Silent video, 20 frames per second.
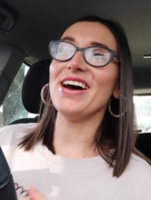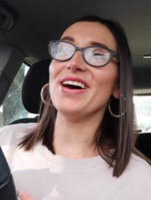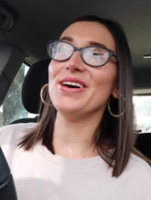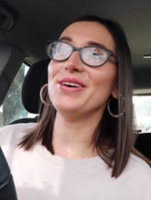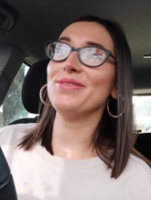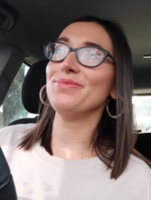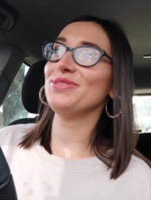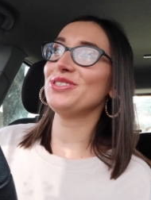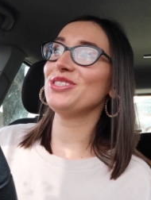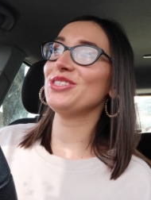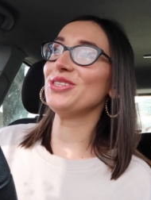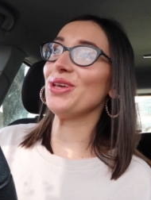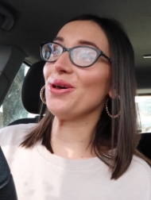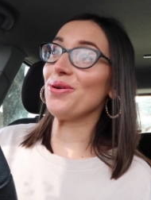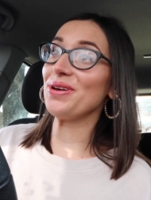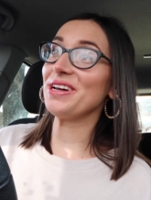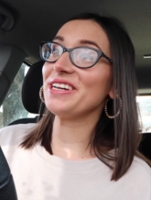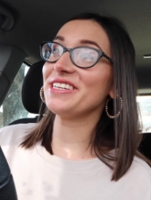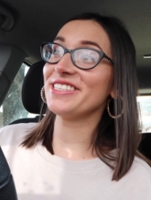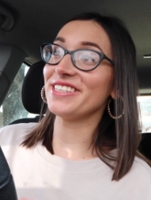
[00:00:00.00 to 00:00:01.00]
I'm
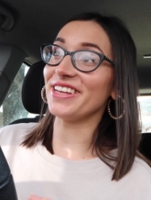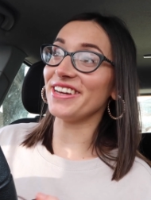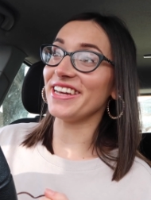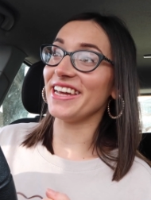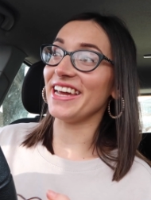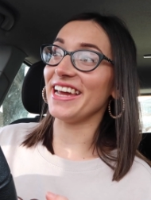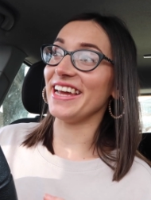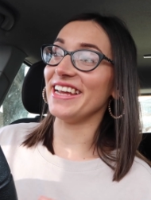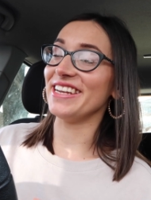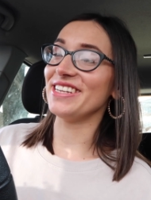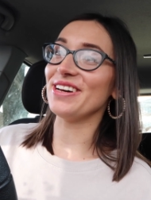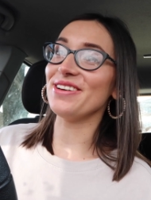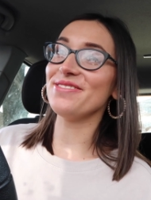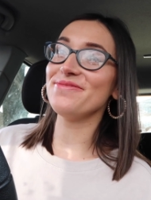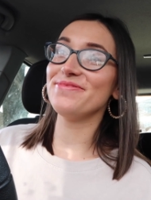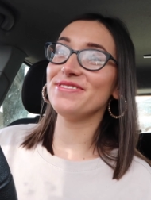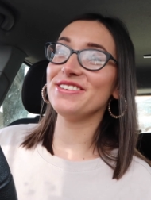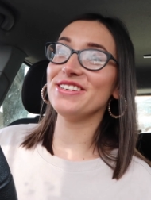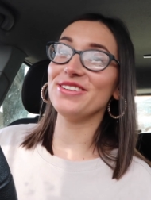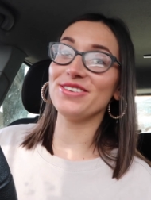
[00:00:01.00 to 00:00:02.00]
so excited.
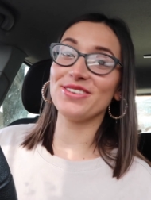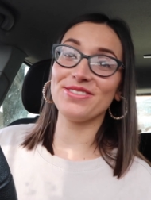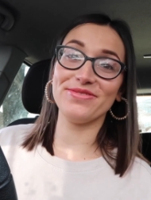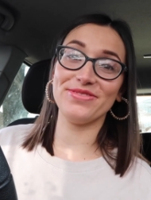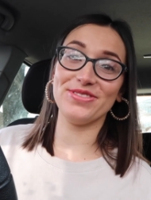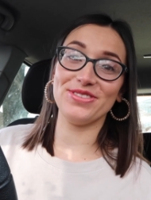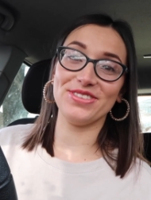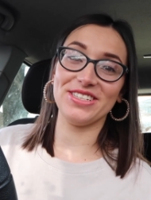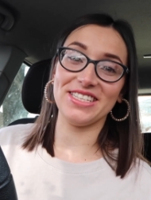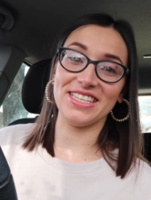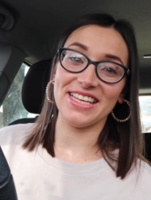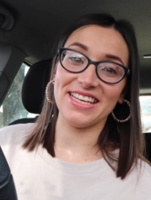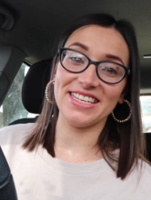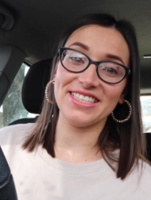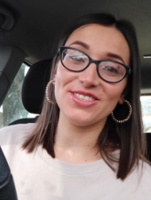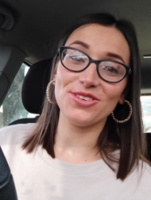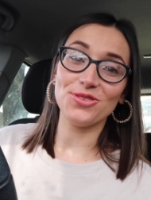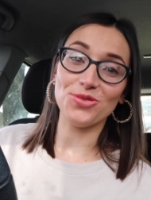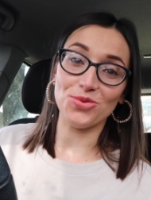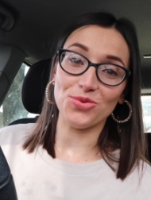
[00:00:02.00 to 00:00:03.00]
I've been looking forward to
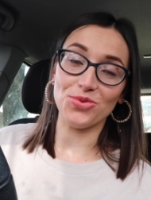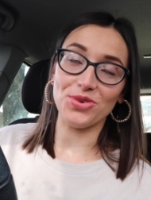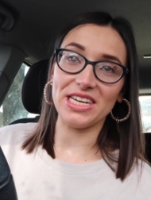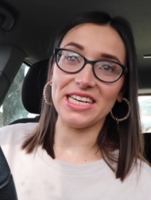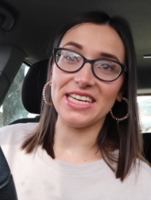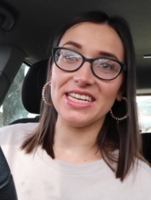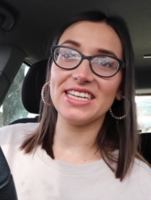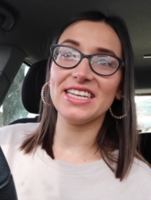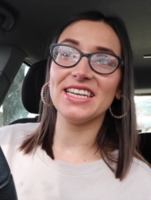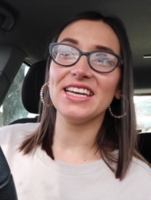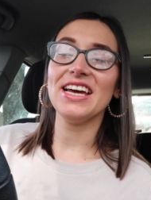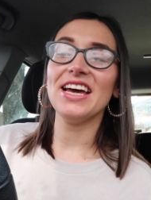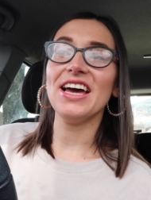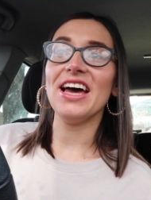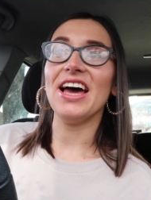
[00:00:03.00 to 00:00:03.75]
this all week.